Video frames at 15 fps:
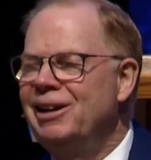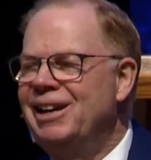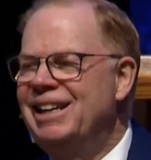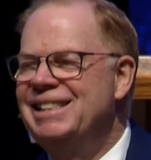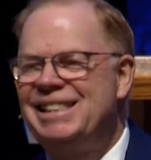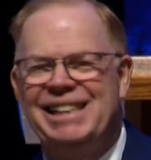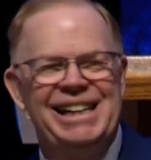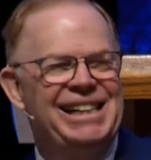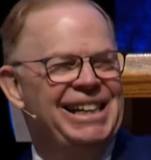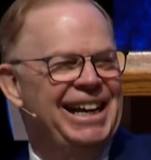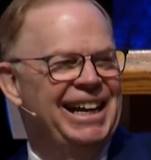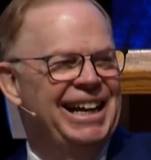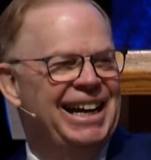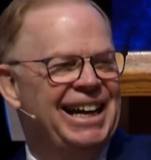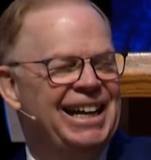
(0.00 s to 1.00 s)
I'd say,
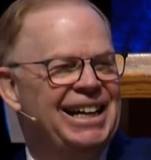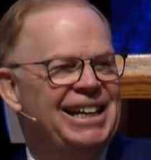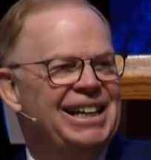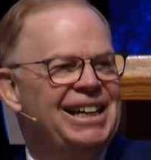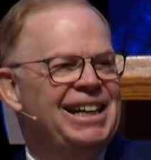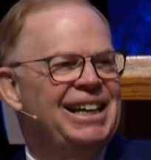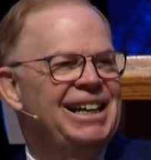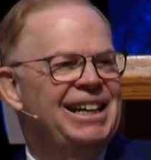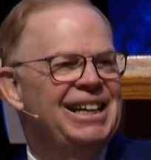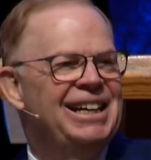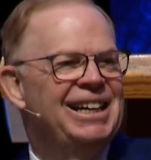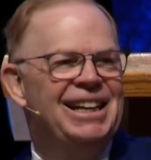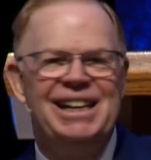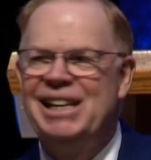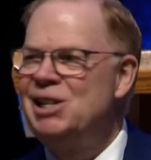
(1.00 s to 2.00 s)
Yeah.
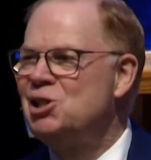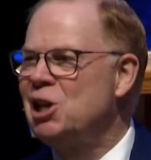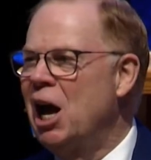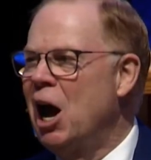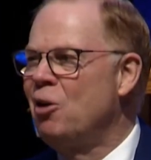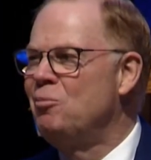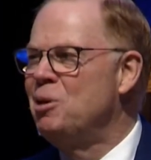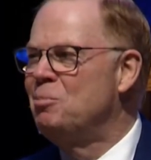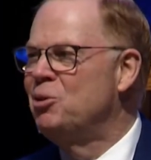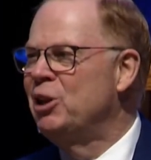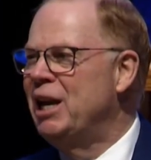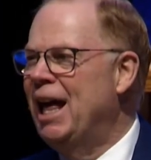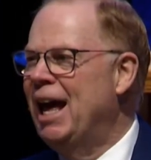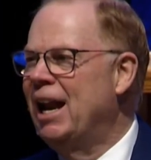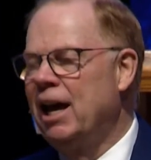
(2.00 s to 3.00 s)
He'd say, I remember the
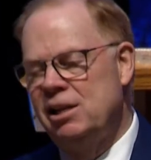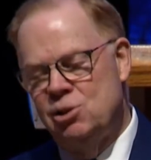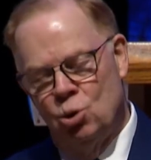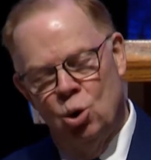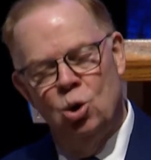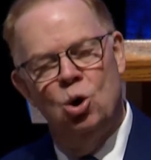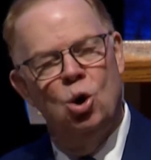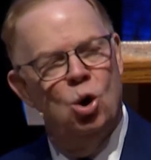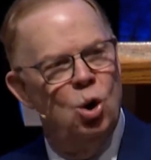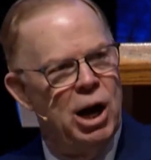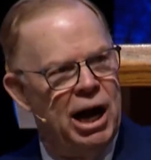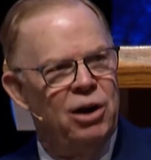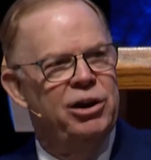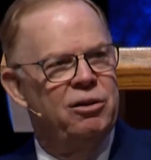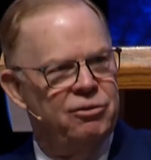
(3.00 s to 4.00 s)
night. I said, Oh,
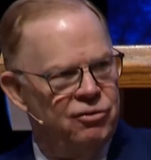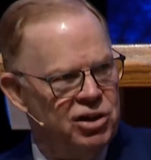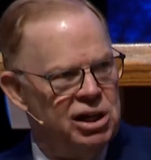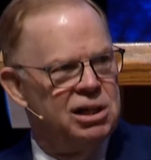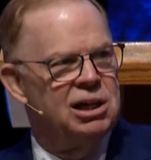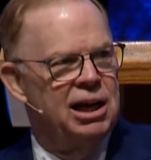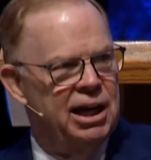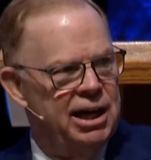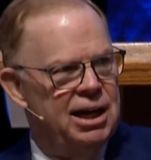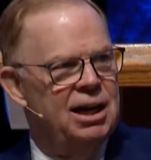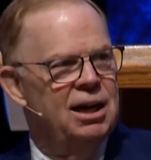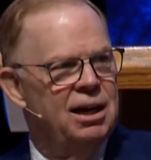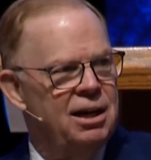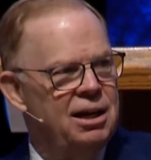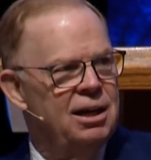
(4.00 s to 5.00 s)
I'll never forget the night.
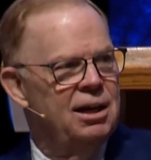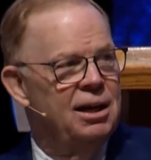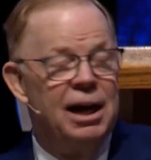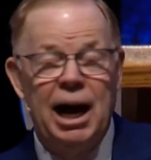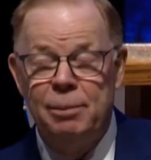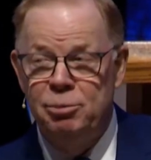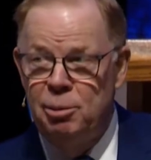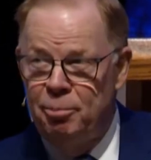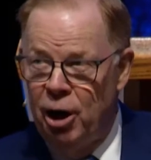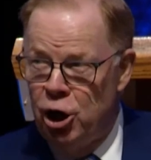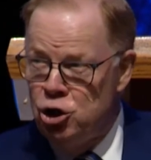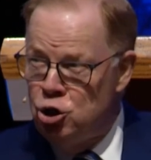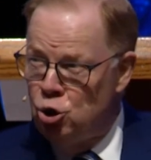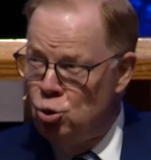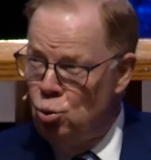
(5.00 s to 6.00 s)
I'd been
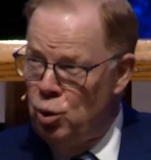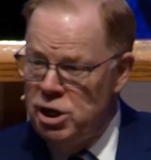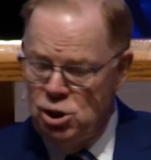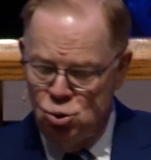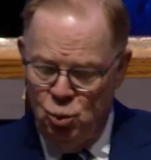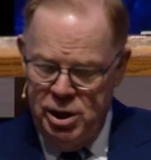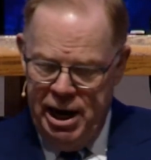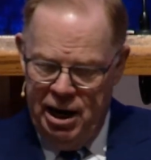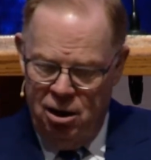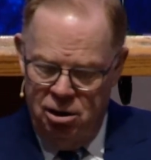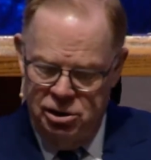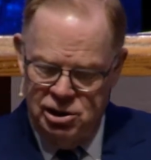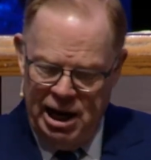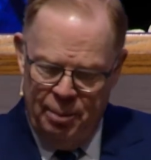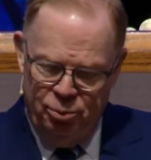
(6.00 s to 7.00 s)
married two weeks. We had our
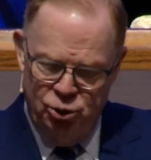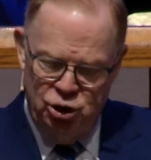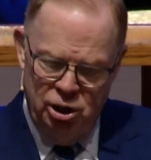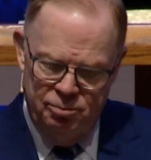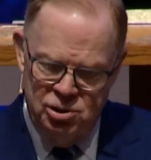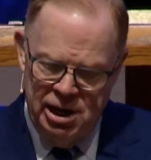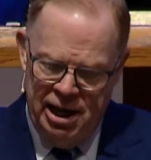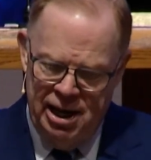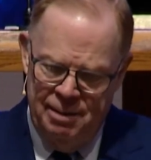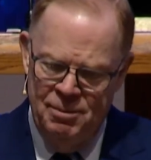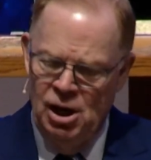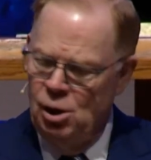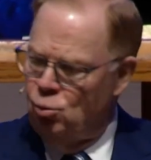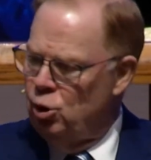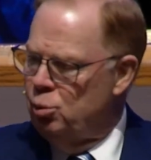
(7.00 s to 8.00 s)
discipleship time.
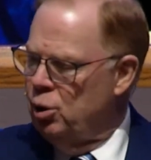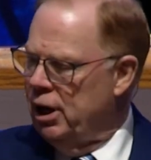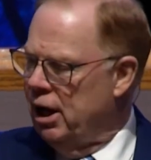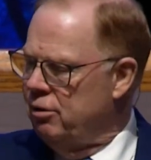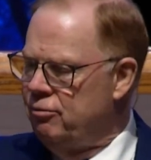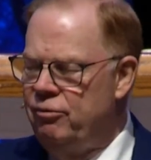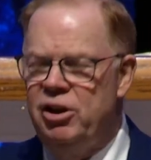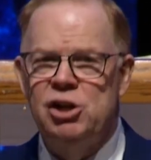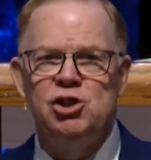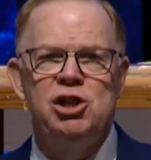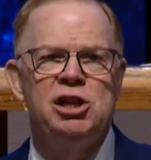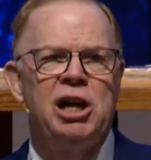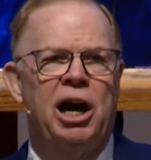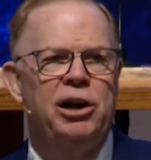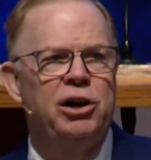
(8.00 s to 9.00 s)
We went out and visited,
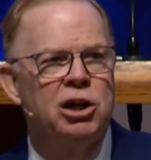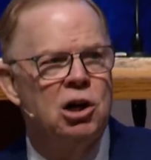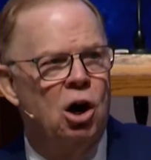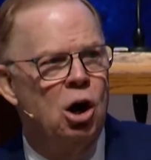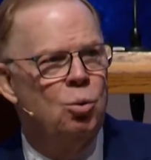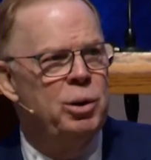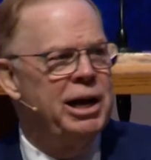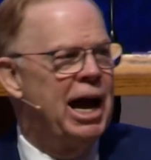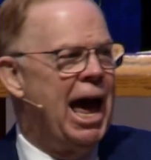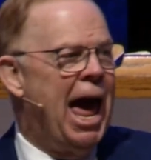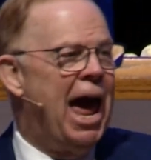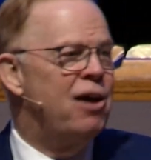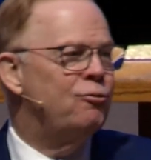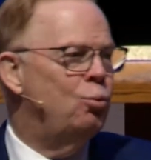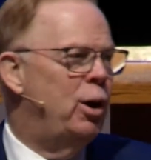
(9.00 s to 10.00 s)
got in the car. We got
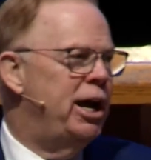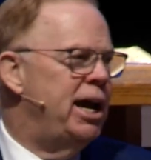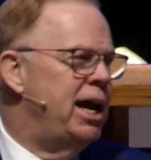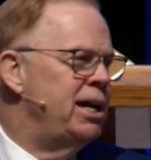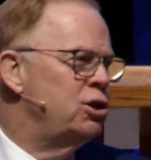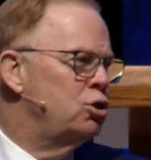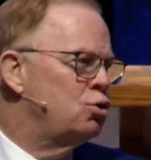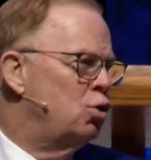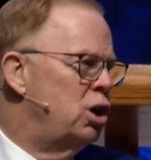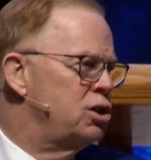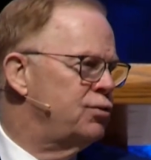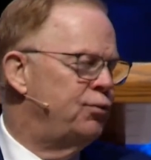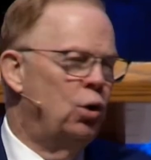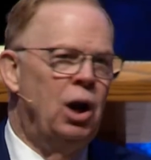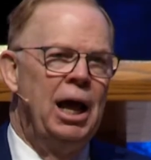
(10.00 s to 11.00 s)
halfway to
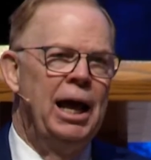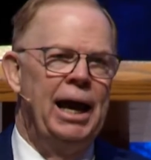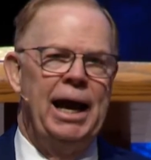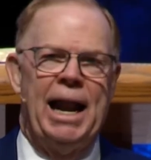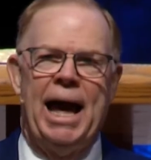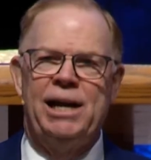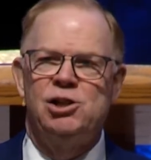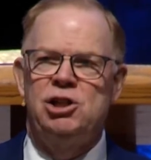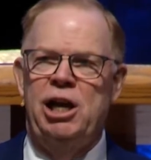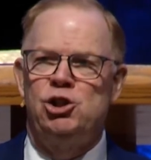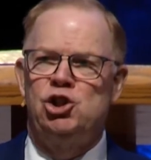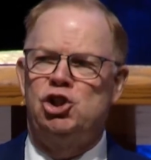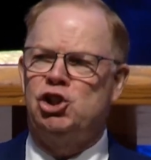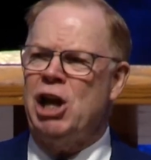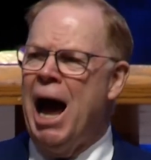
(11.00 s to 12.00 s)
Trussville. And I said,
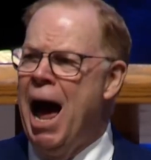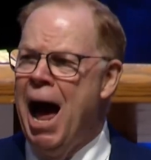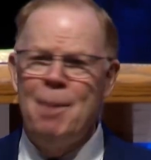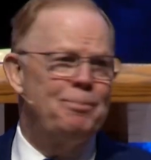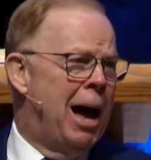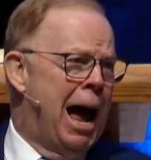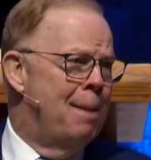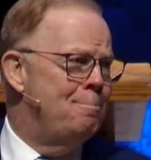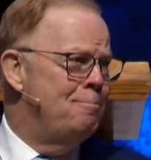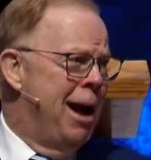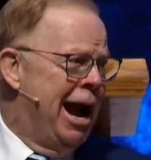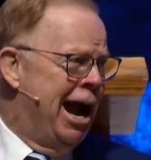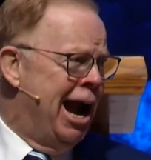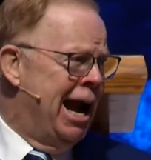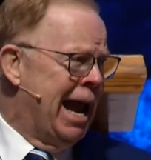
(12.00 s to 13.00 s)
Stop, I'm
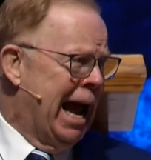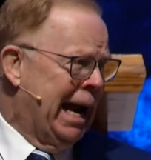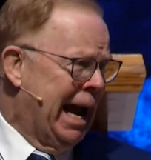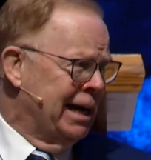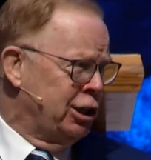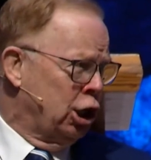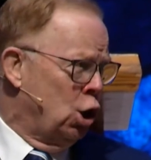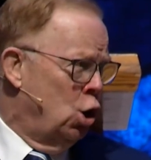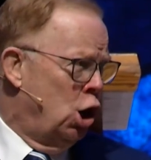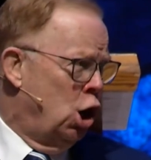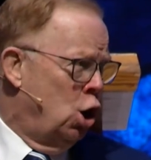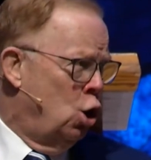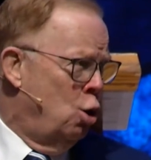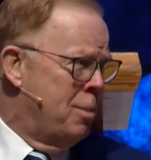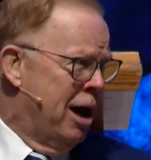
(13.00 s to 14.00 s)
married. I got to go
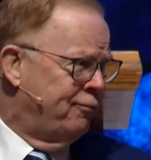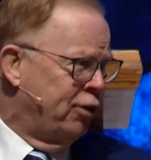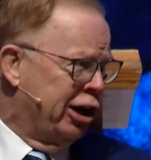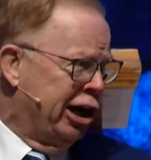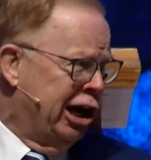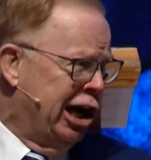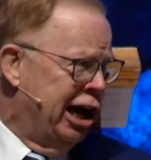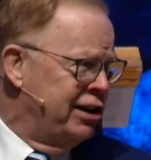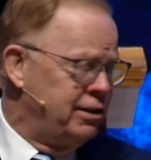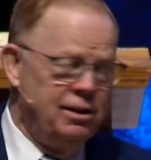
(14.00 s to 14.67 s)
home. I forgot.